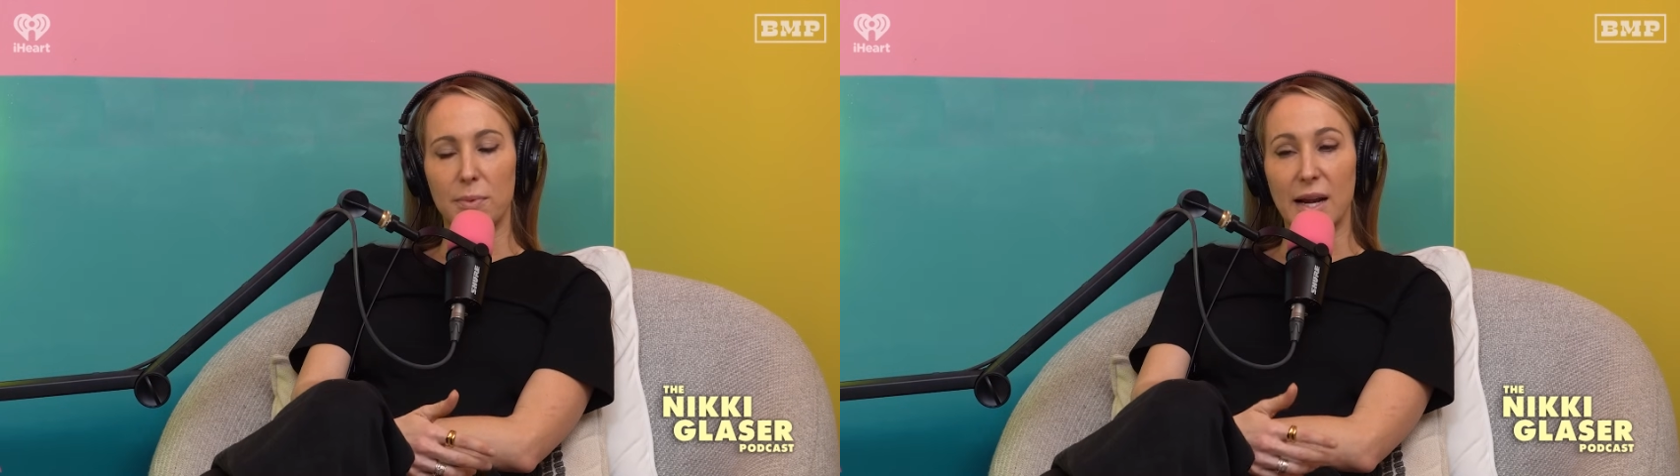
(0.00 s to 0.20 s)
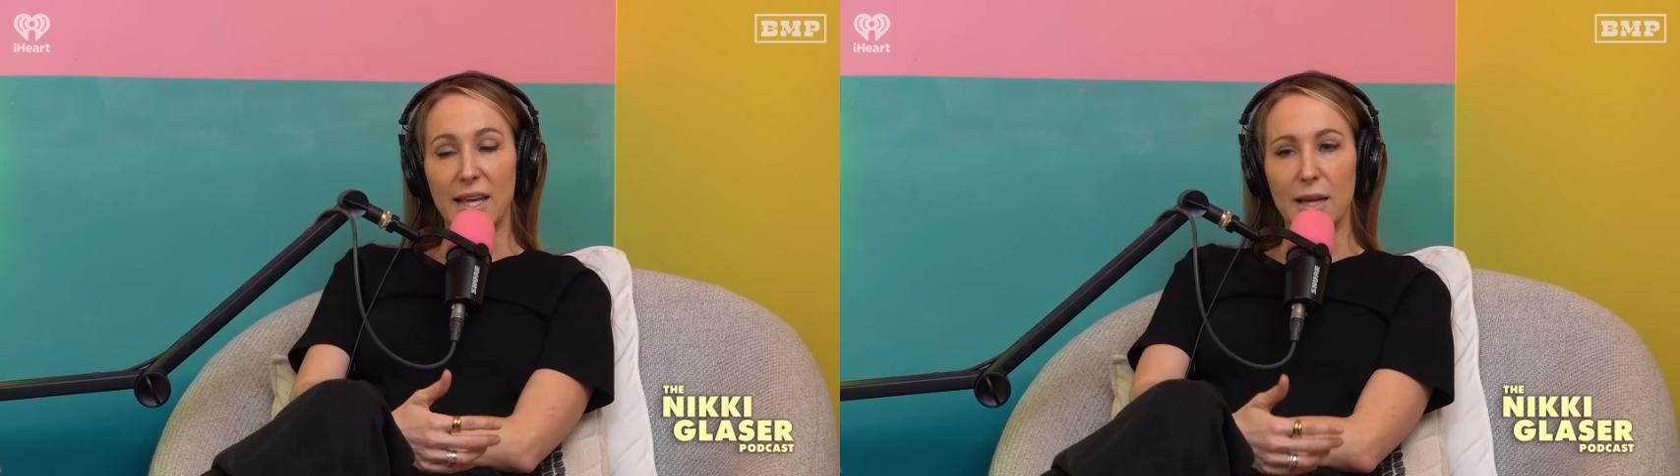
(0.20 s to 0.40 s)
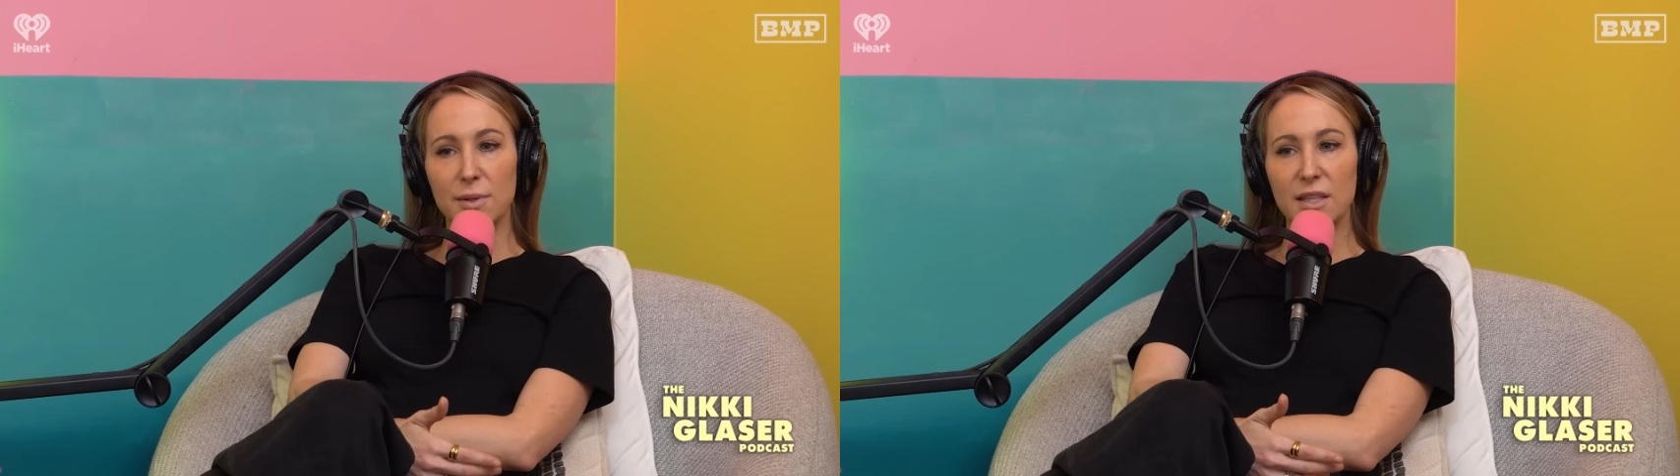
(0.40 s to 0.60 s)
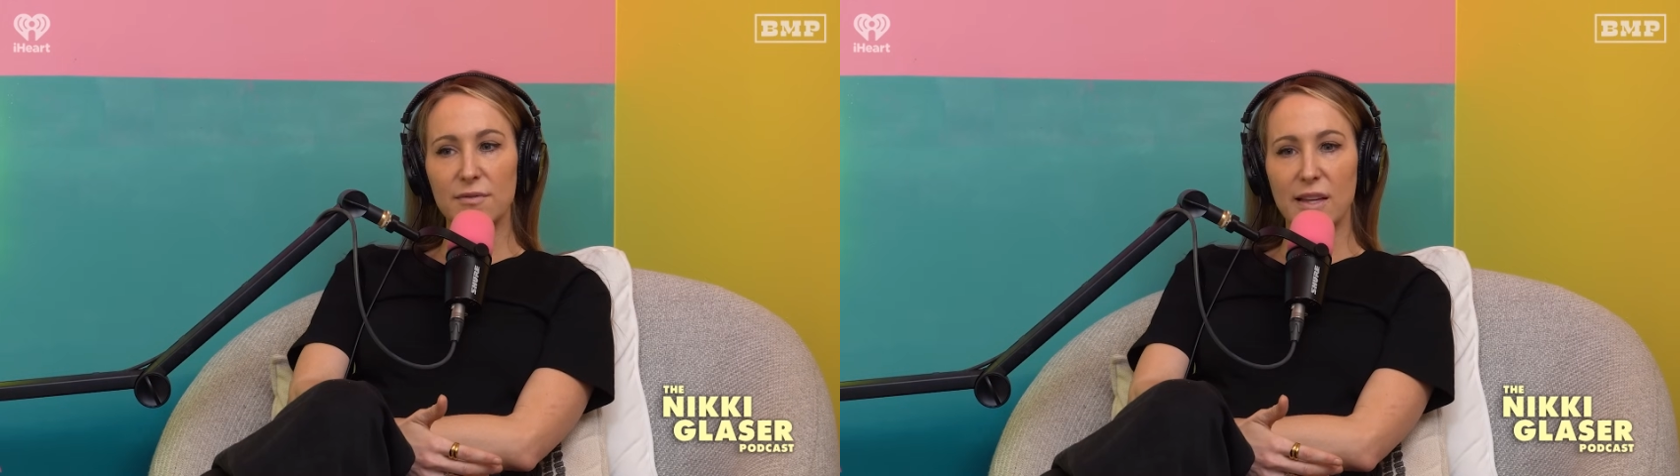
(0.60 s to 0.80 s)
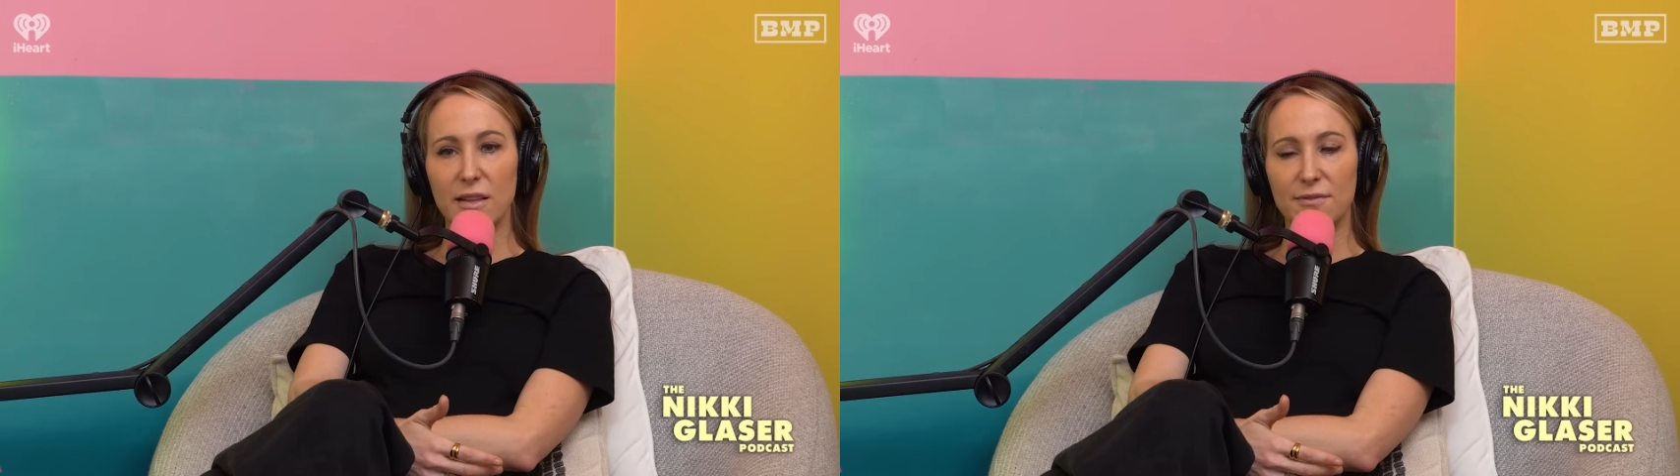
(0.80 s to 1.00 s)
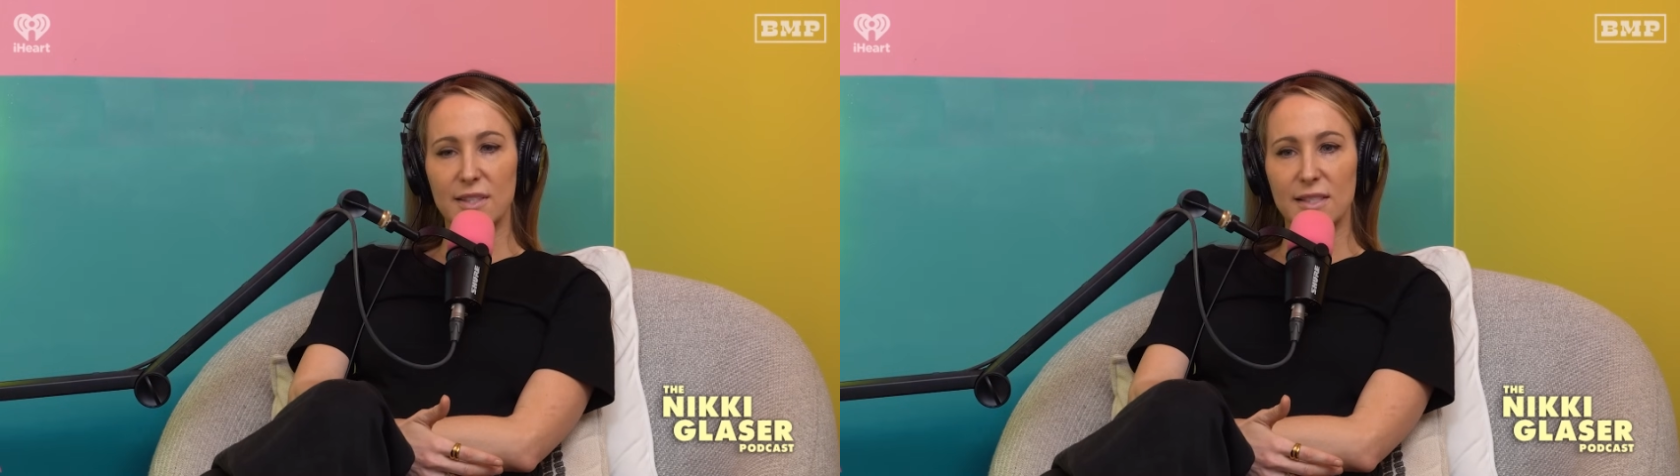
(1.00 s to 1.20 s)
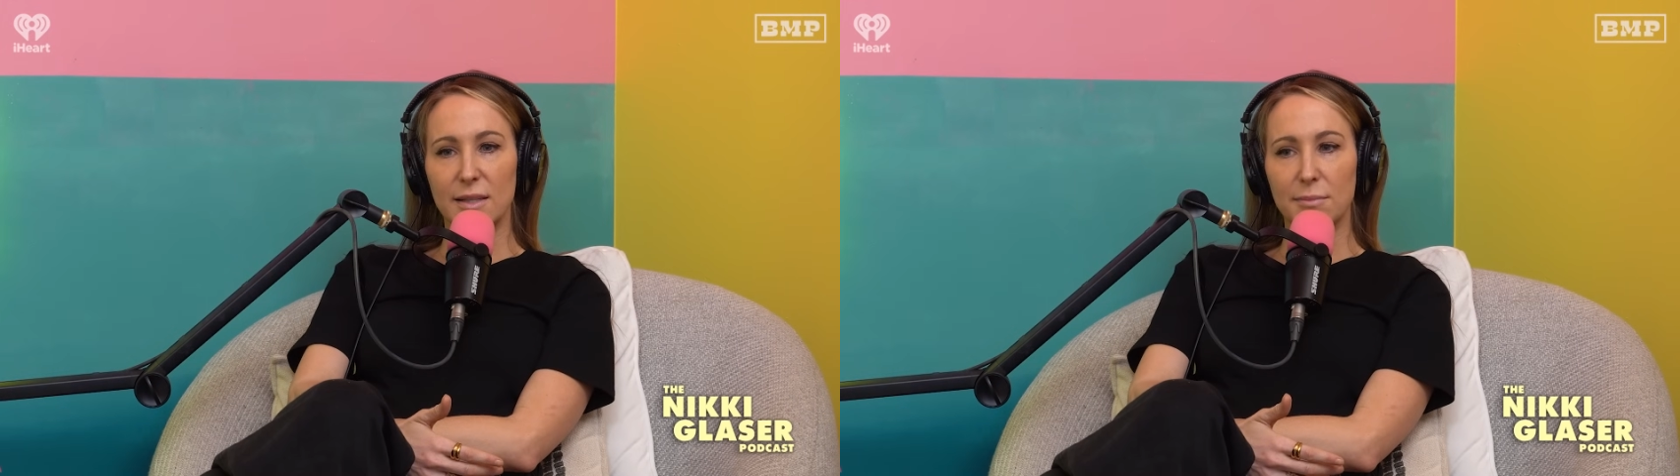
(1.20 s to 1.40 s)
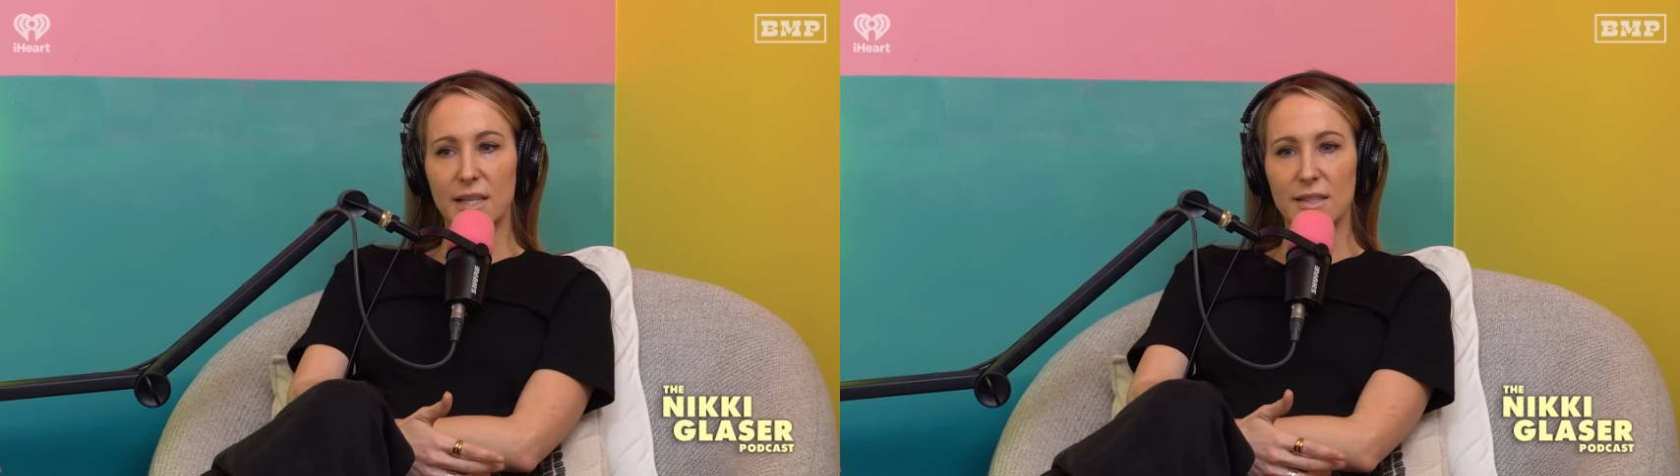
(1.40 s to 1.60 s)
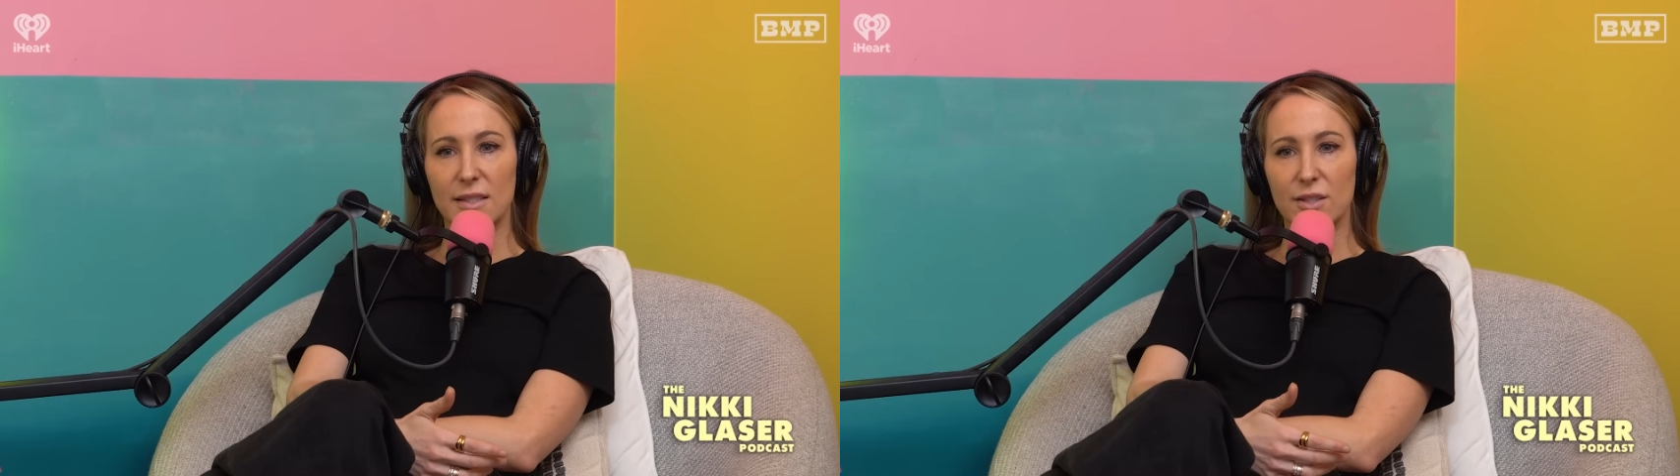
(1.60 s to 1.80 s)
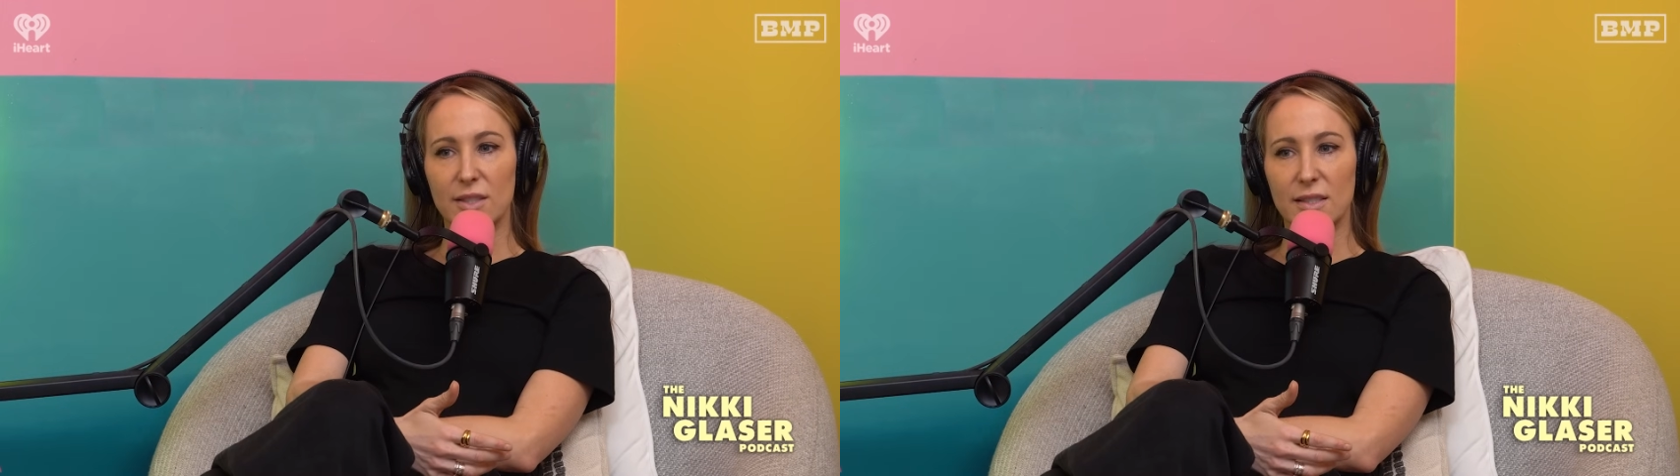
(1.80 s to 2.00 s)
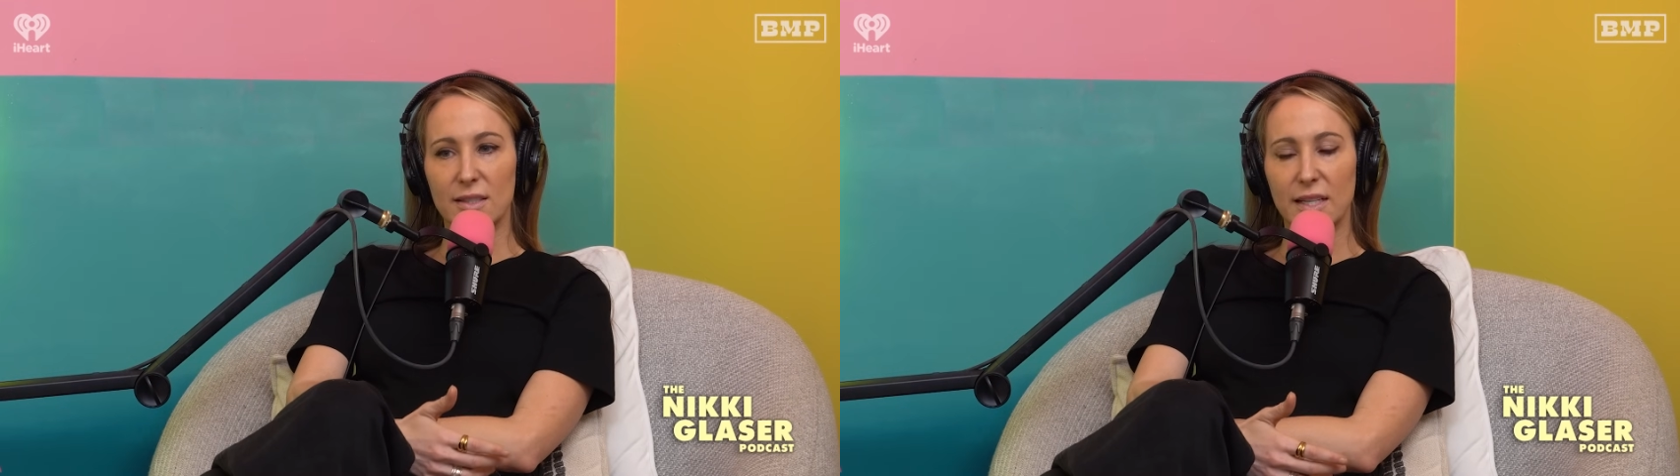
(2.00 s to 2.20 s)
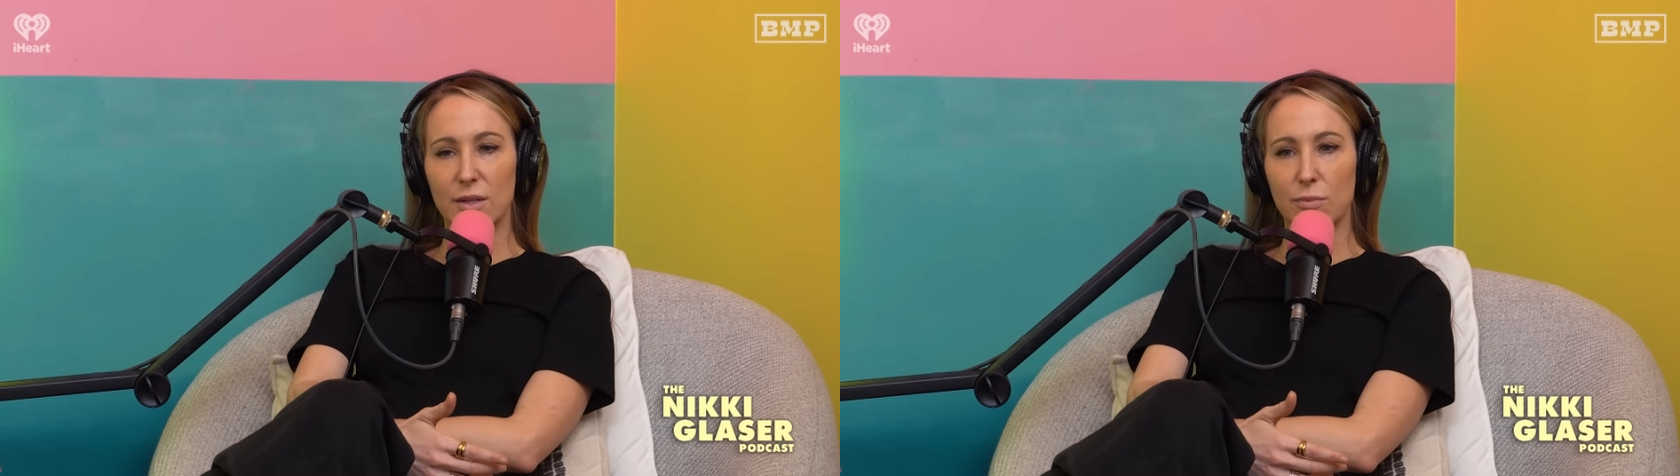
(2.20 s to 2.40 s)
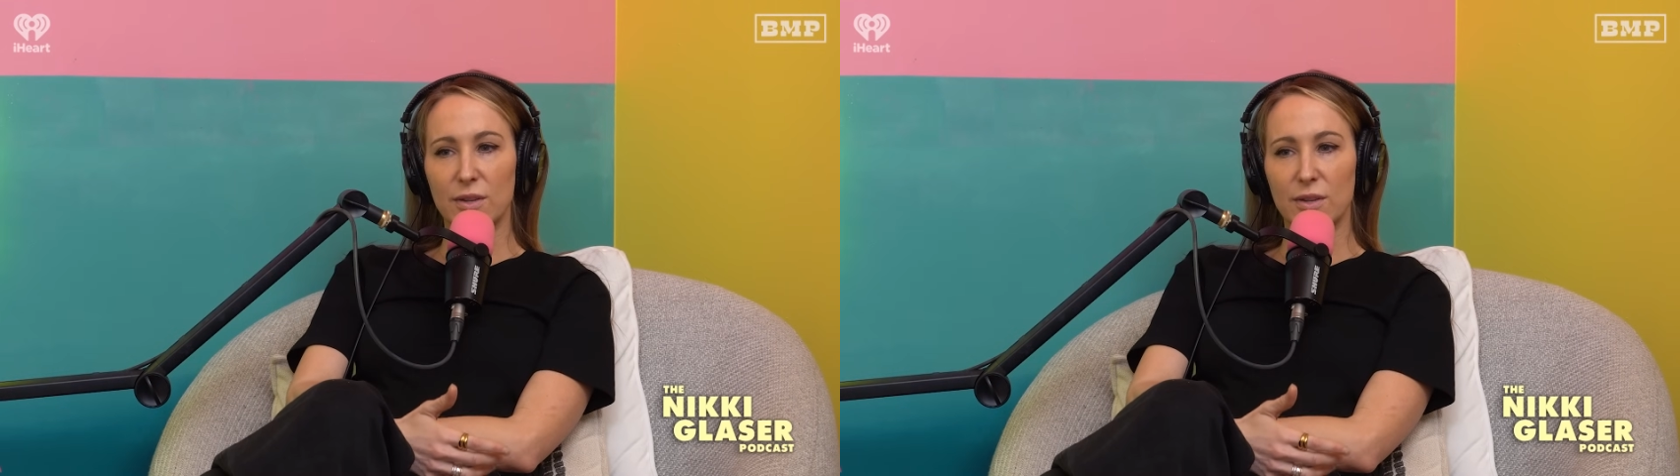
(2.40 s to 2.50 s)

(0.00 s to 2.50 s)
But I can't believe they left this in because there is a scene